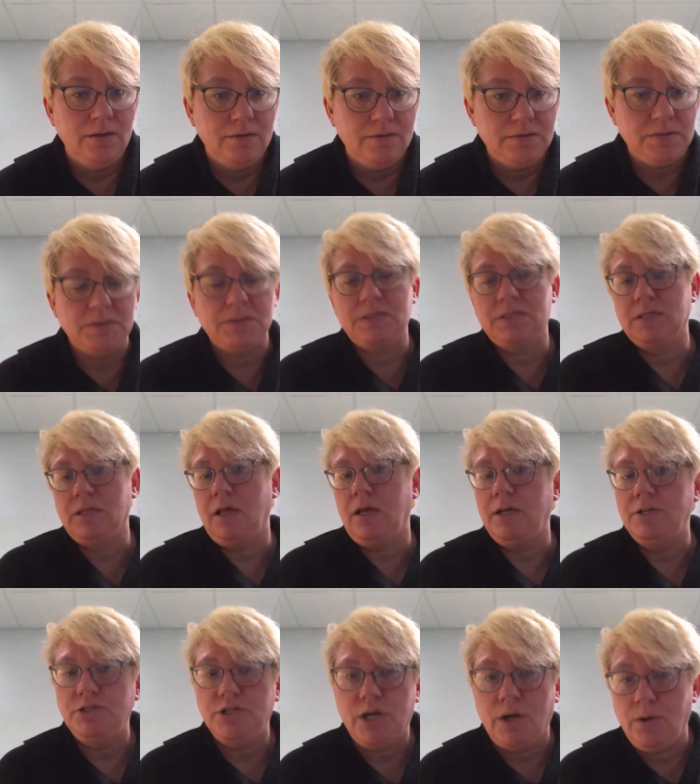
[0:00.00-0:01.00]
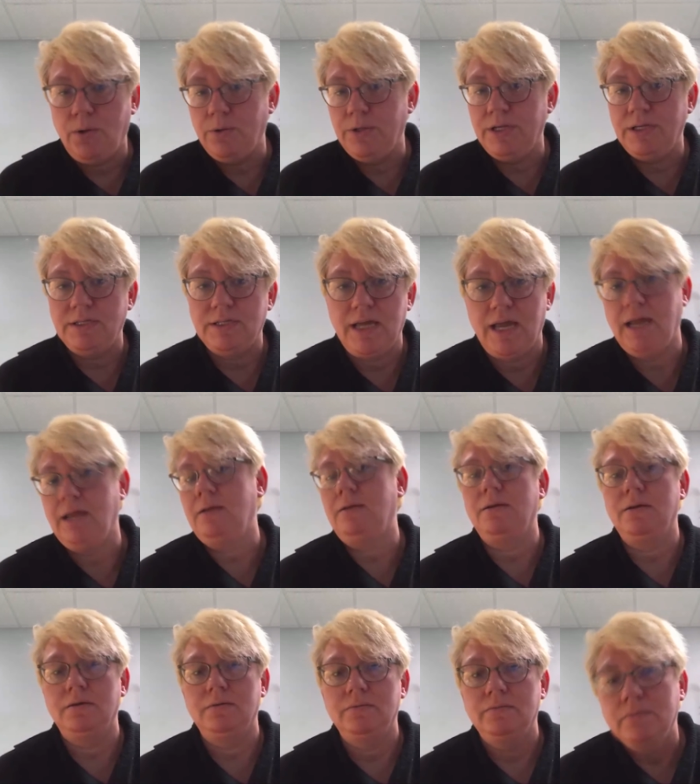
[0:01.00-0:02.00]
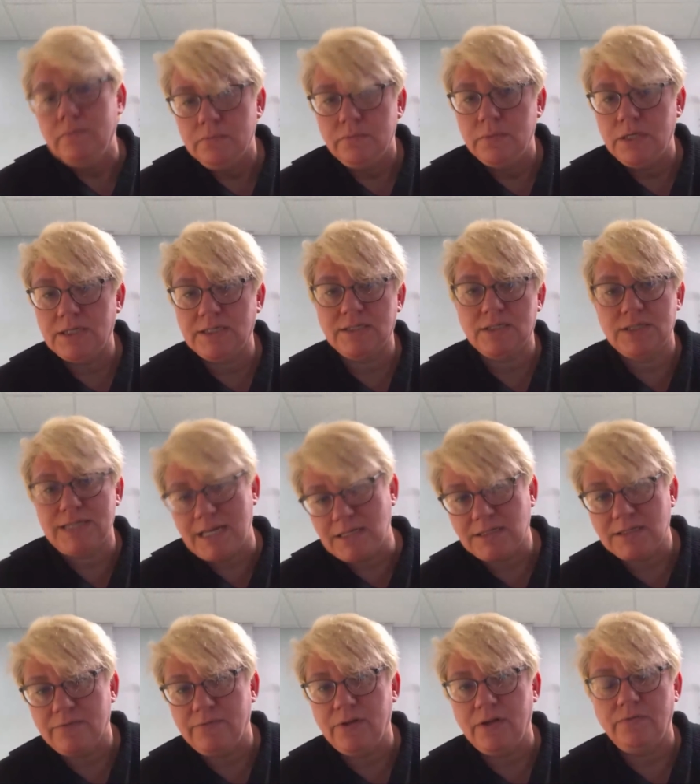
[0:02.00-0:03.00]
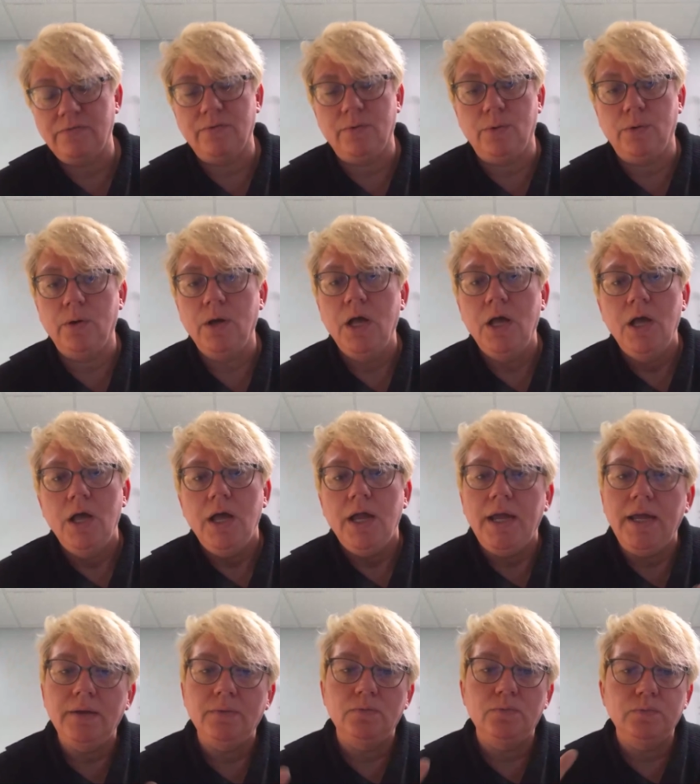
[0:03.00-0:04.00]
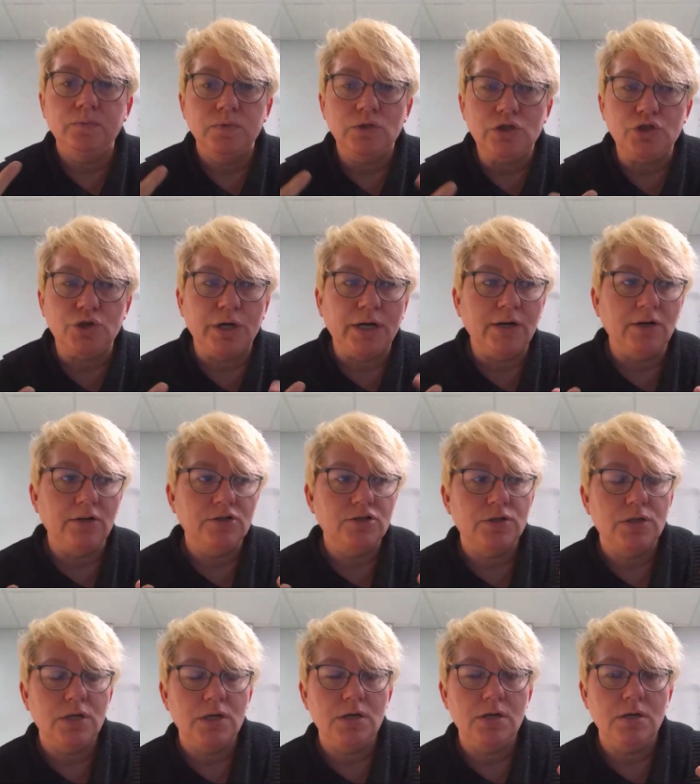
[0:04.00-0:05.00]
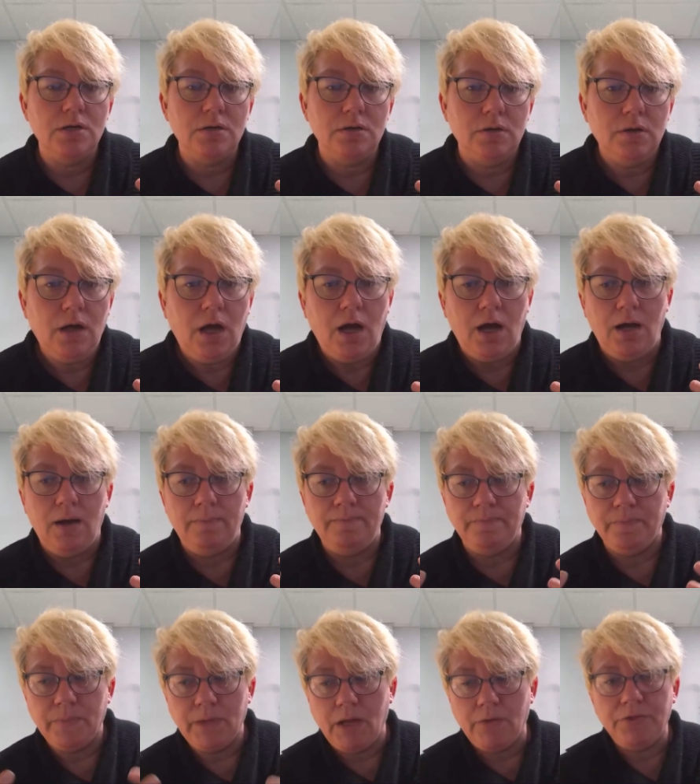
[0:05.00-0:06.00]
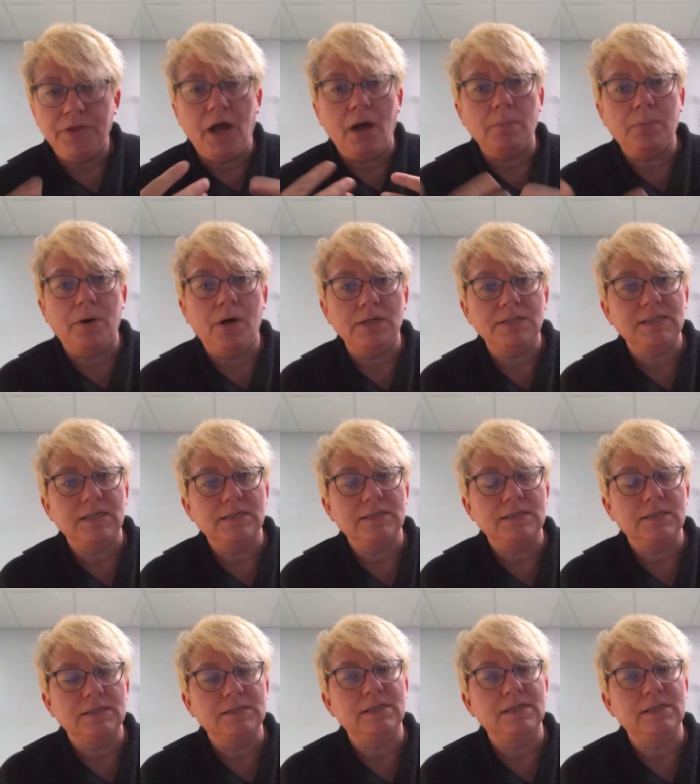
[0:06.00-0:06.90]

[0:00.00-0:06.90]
sludge holding tank excessively full? It triggers a thought process that